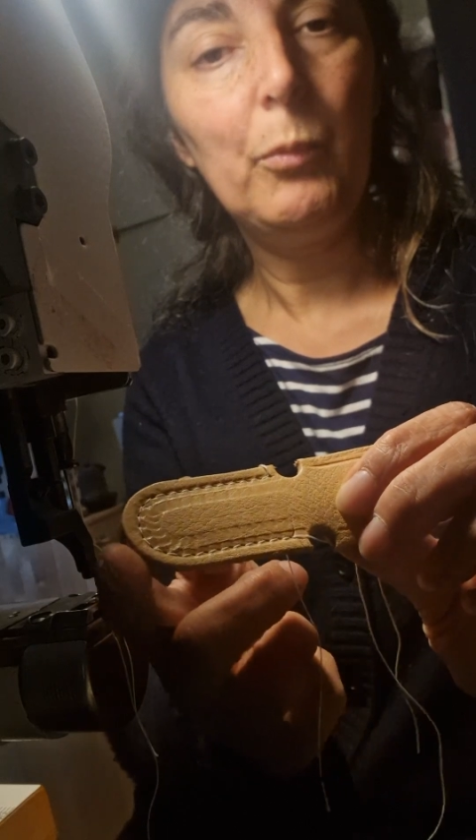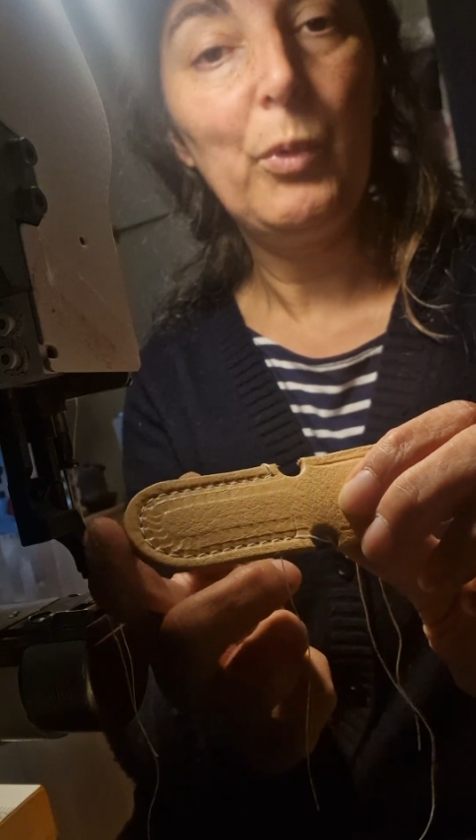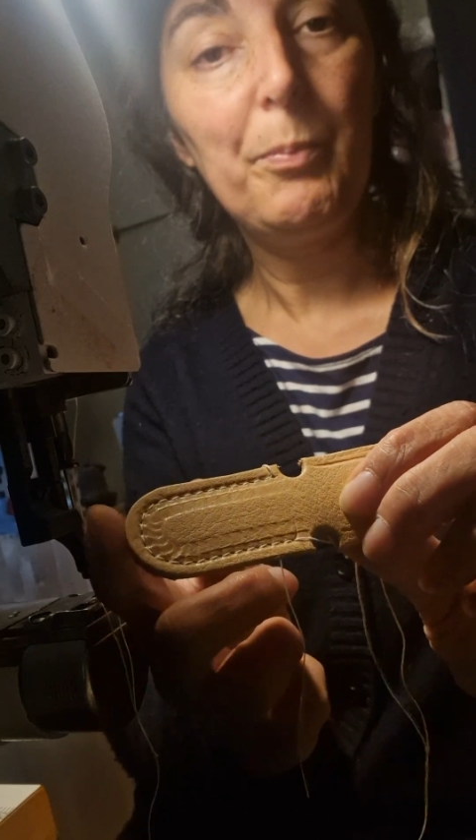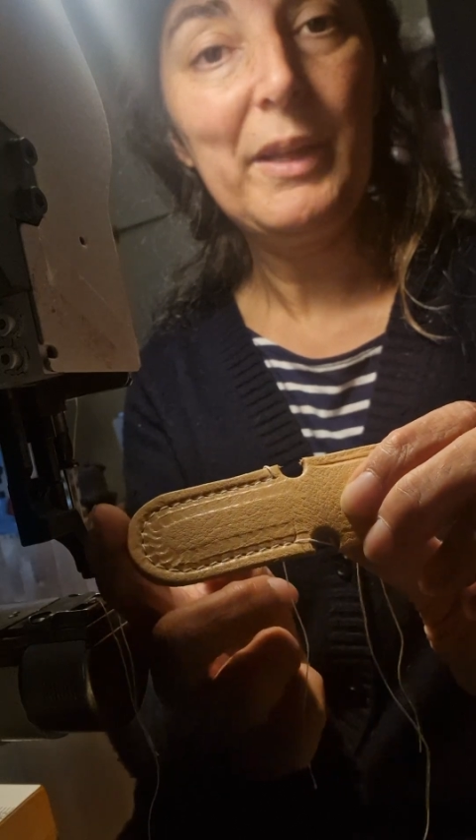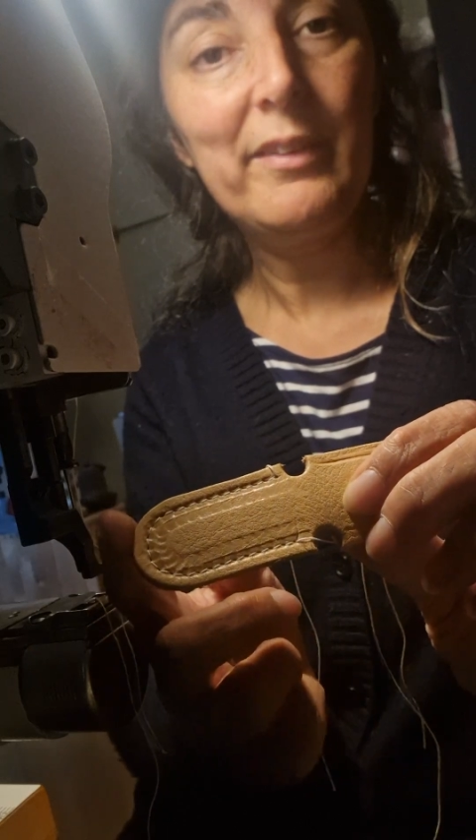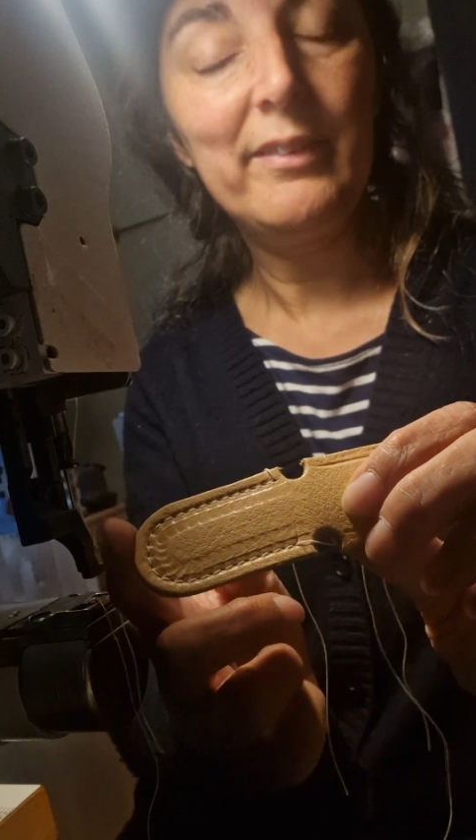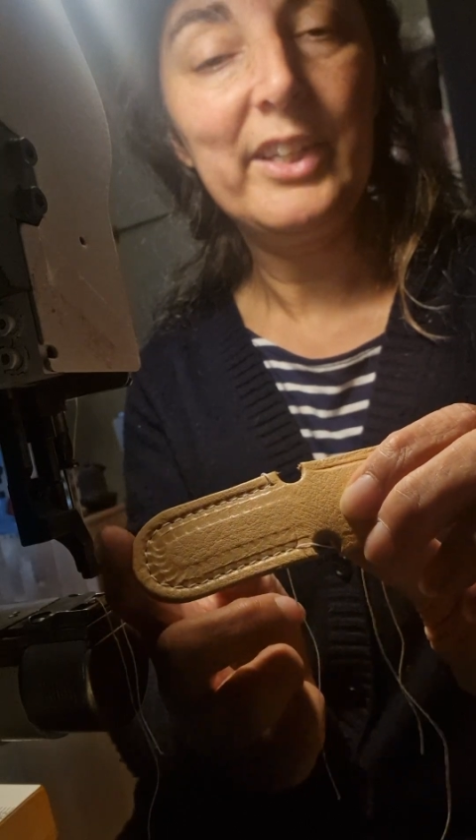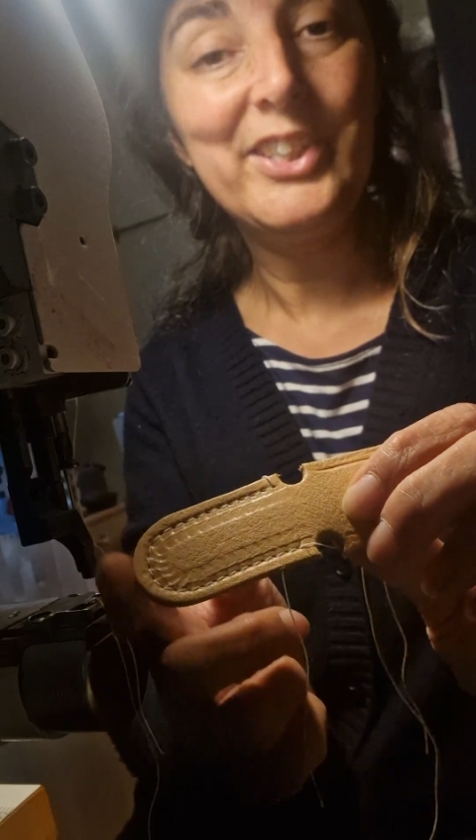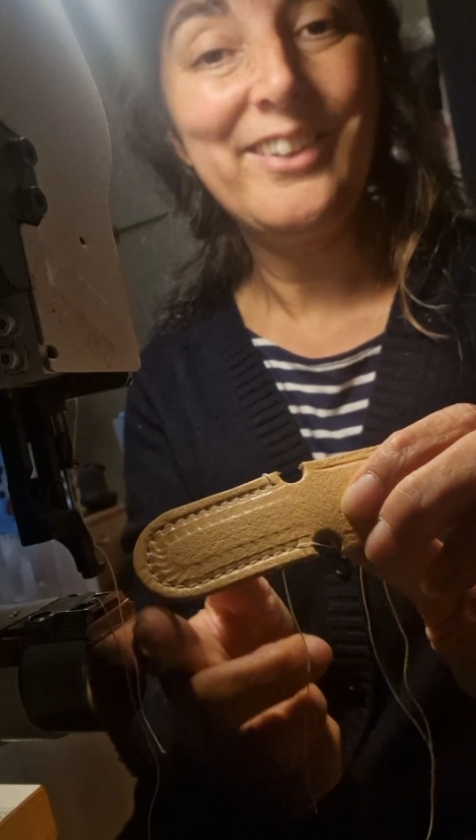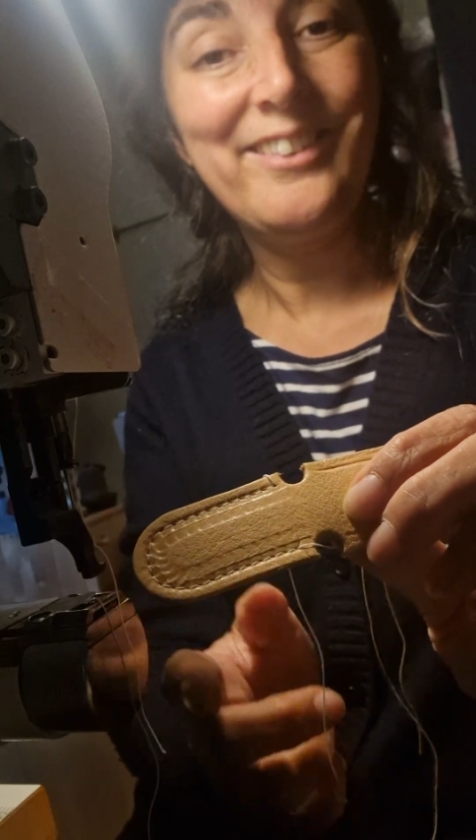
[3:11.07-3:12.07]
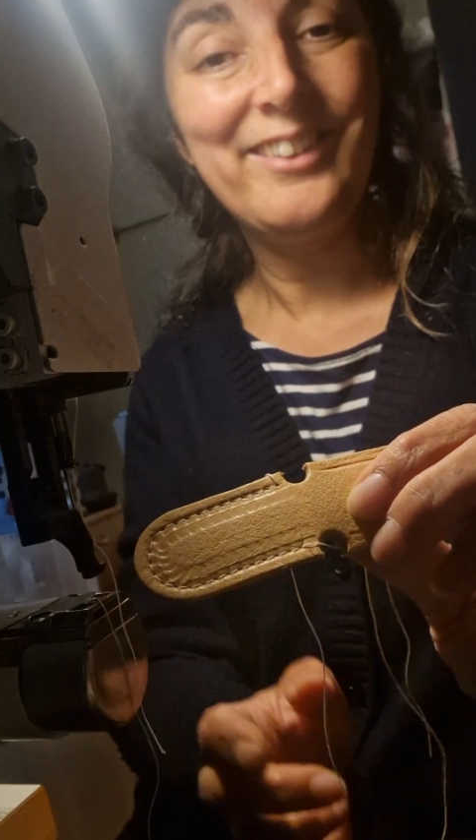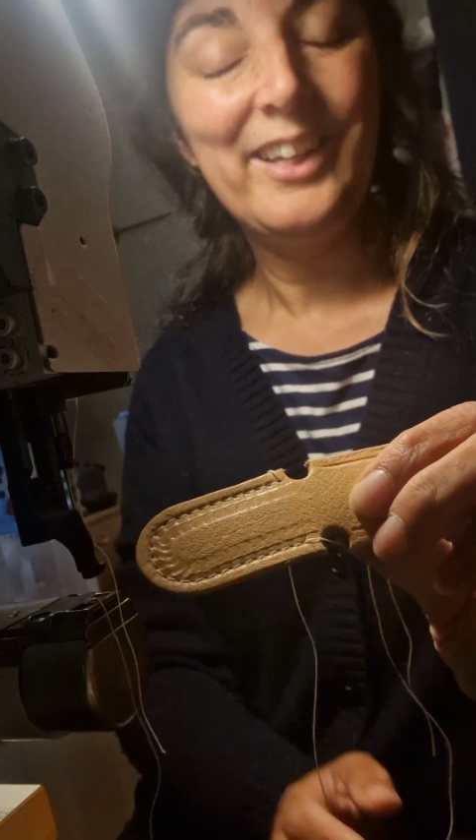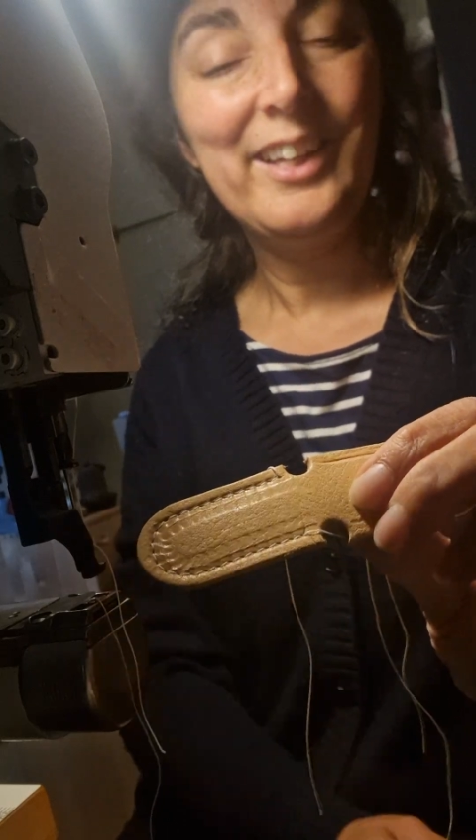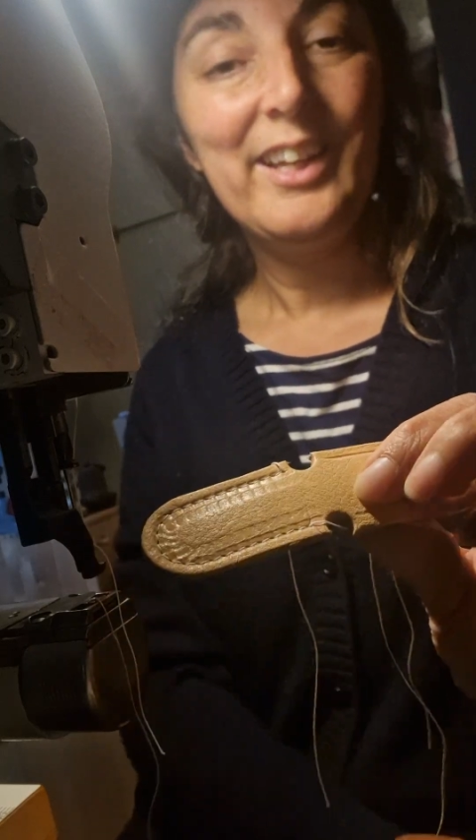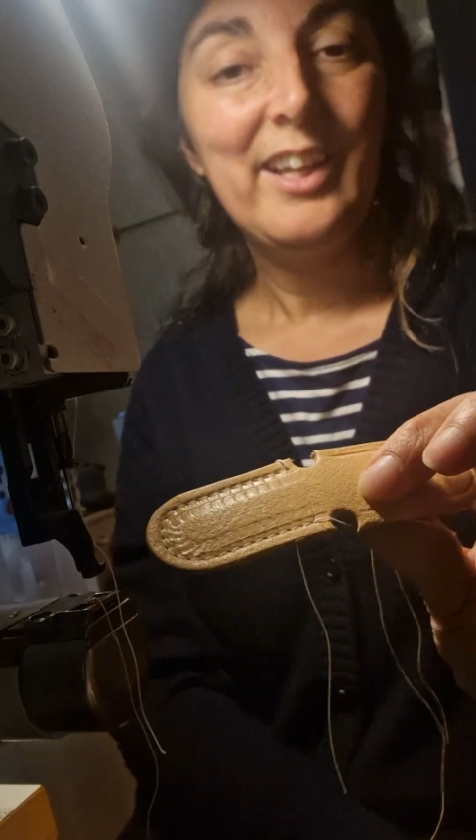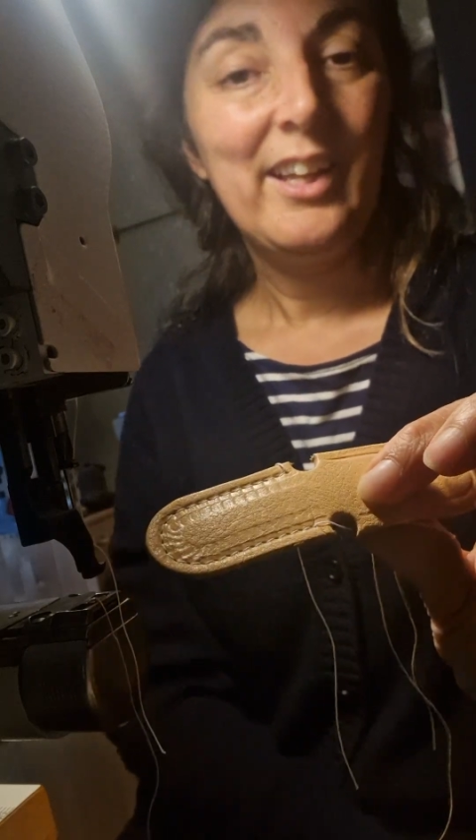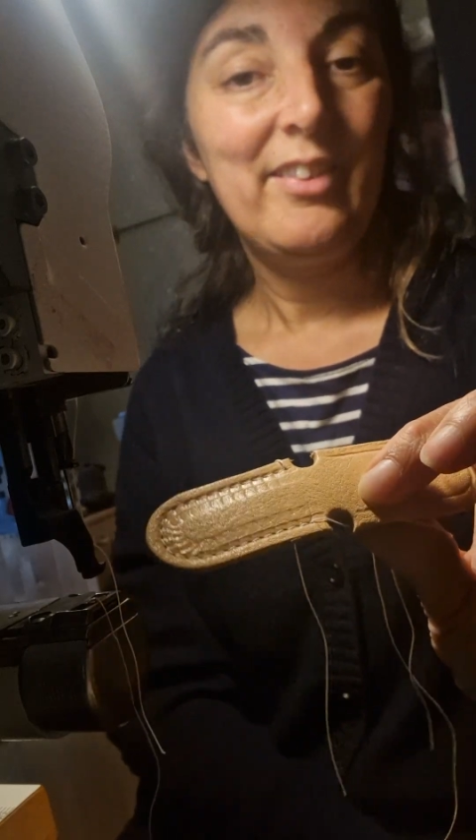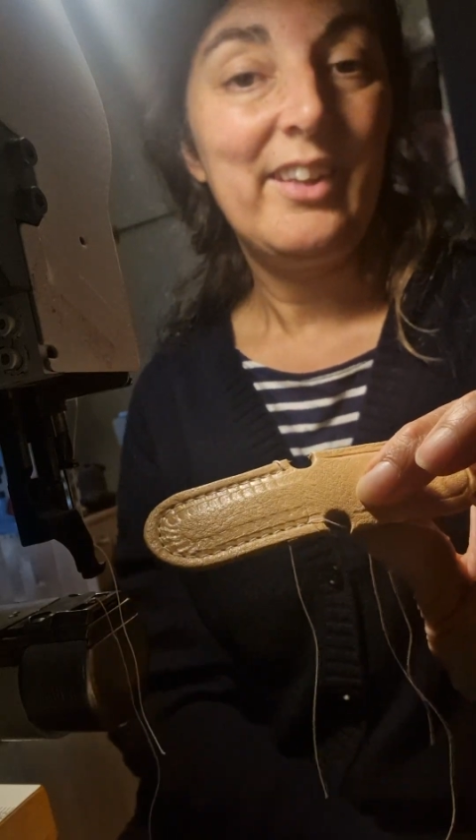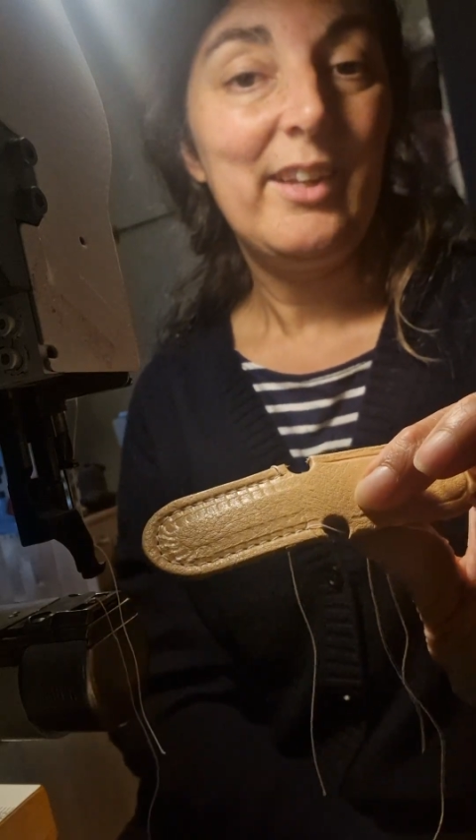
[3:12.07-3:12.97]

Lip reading: with big stitches than